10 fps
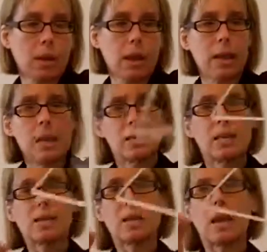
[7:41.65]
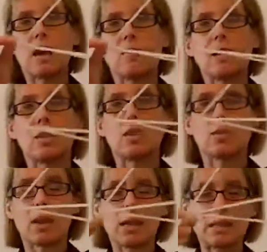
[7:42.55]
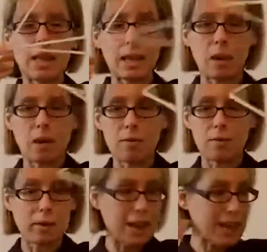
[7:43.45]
okay, doesn't have any strings hanging off of it.